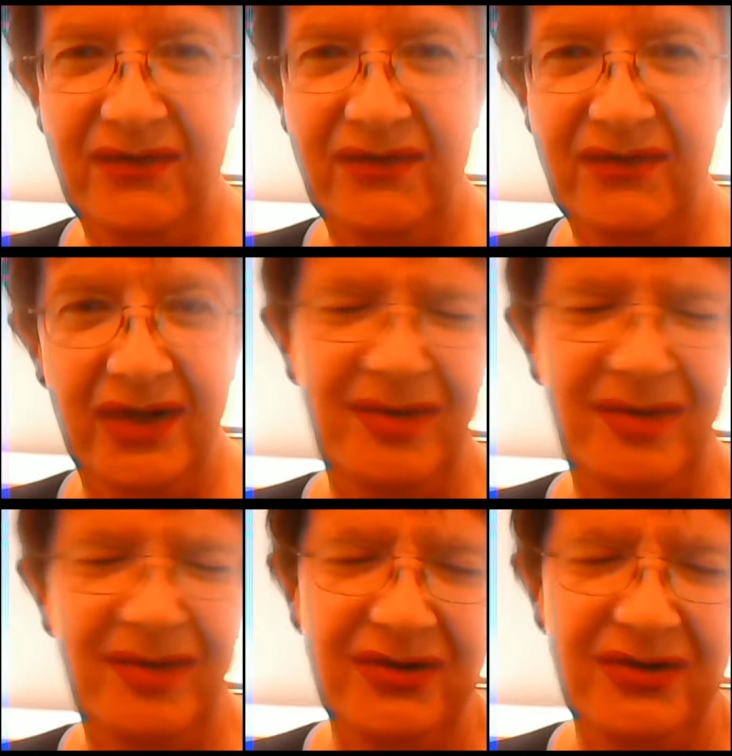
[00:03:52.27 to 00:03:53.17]
different,
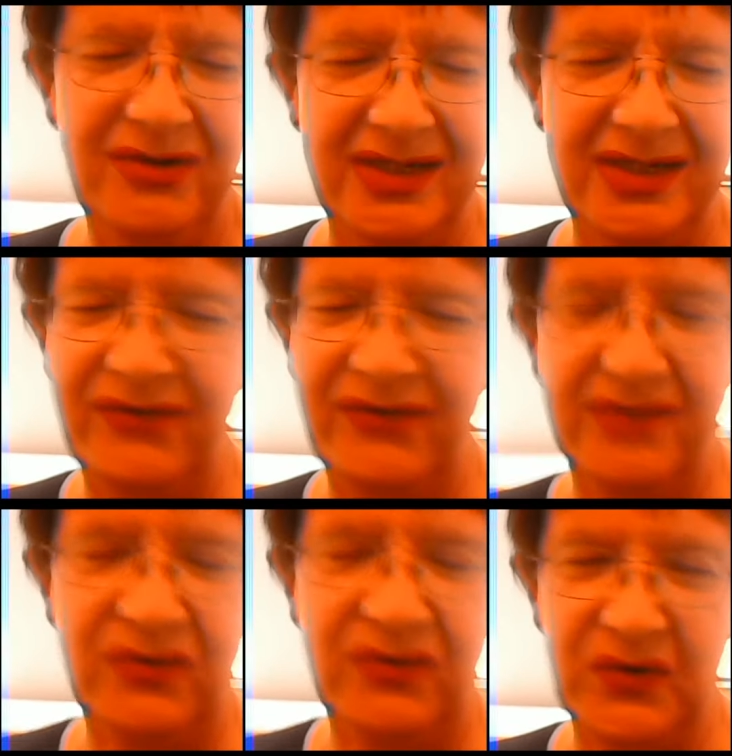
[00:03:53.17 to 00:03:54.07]
you it's an enormously
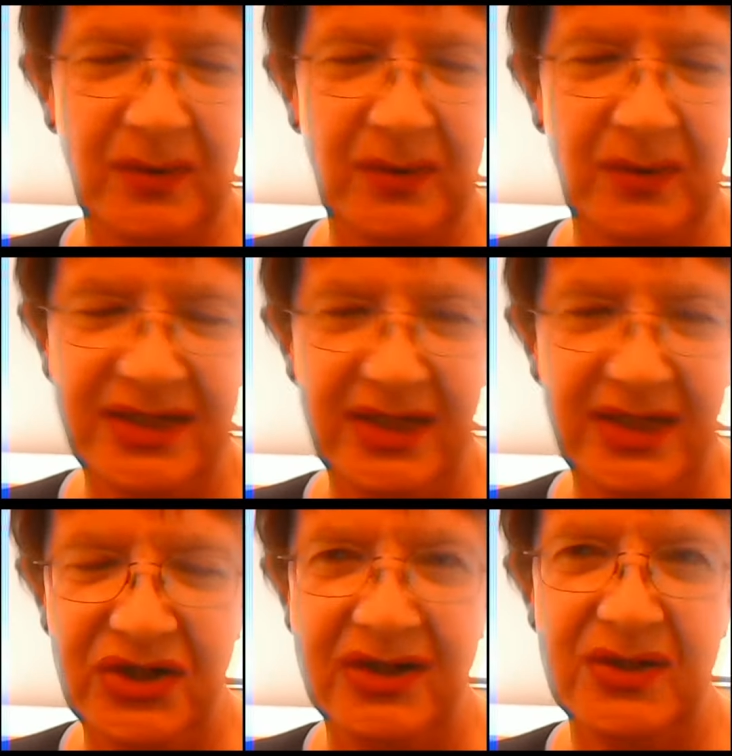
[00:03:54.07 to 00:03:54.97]
different course for me to
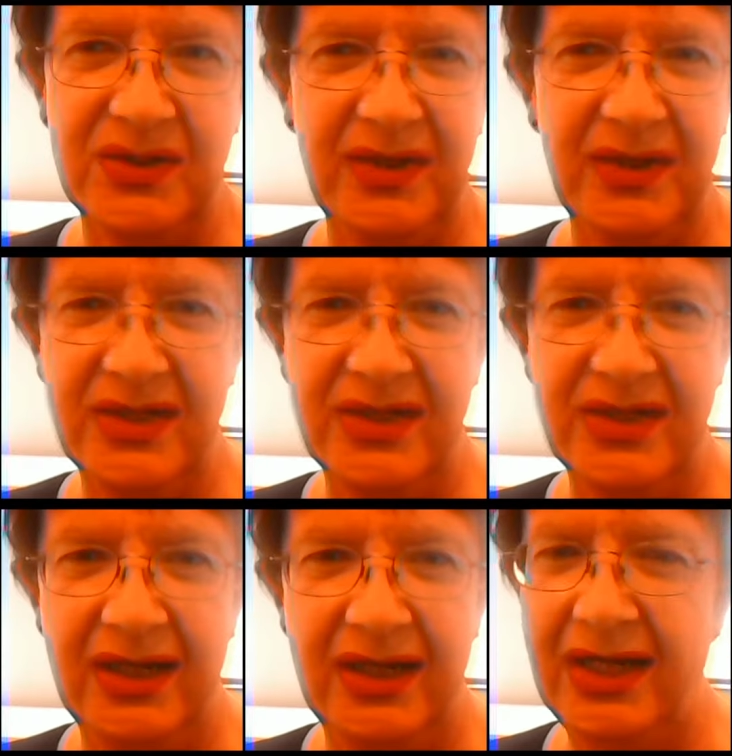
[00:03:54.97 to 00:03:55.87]
teach, and it's something
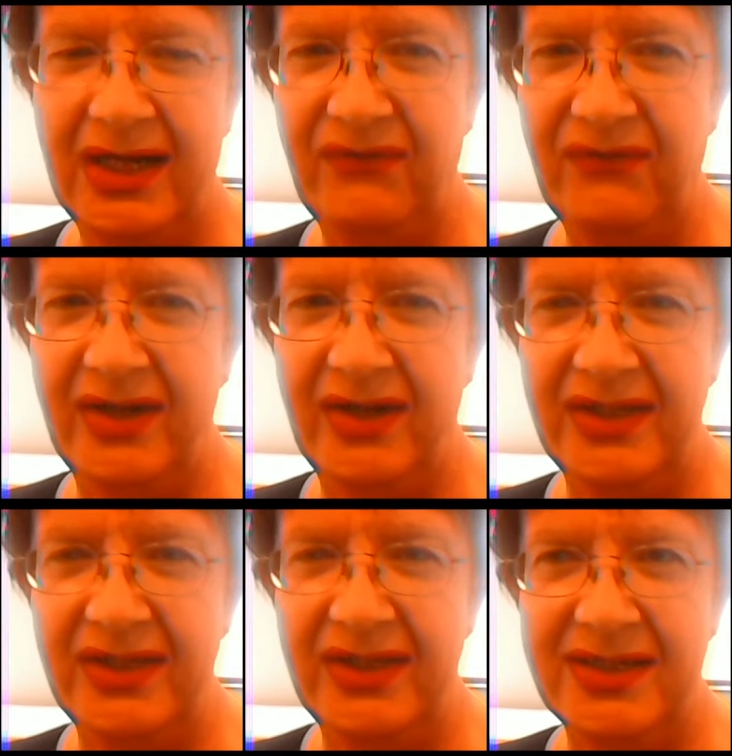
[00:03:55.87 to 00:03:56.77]
which I, I
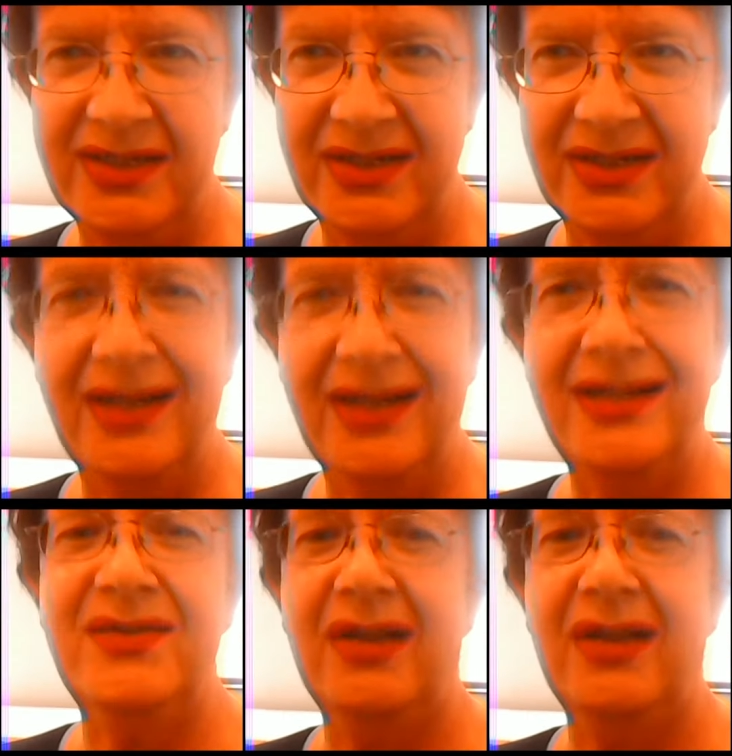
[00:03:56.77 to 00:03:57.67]
find really stimulating.
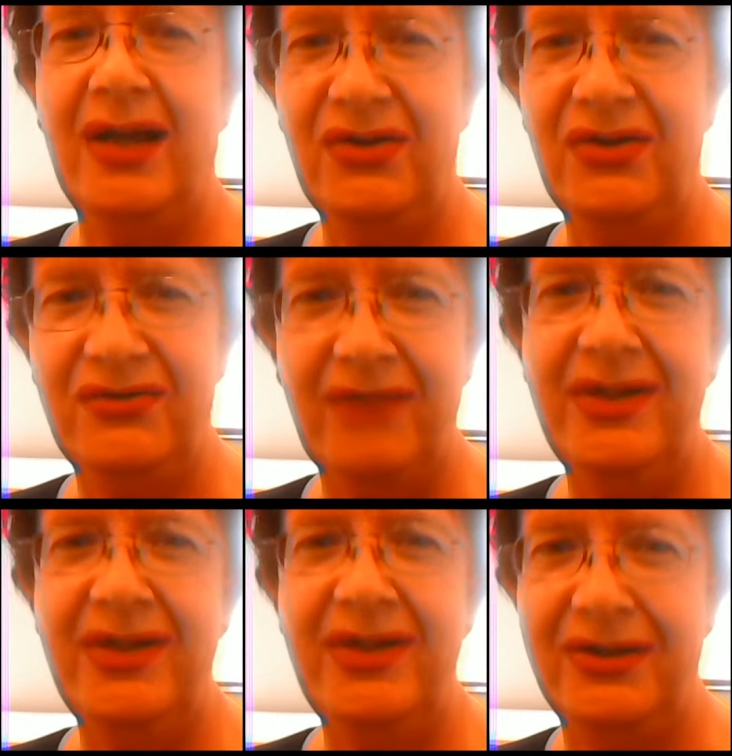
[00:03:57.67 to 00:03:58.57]
And it's a,
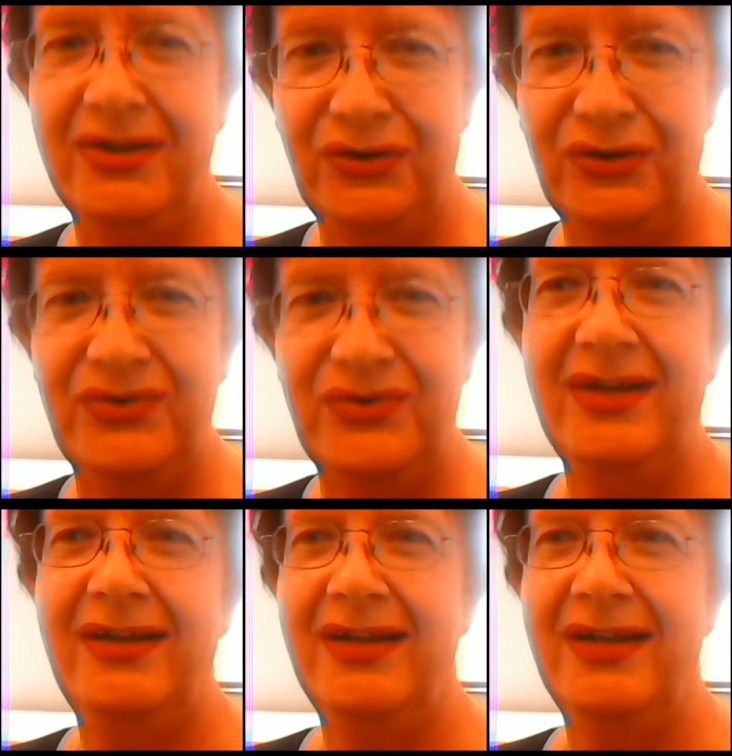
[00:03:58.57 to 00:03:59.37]
a really good,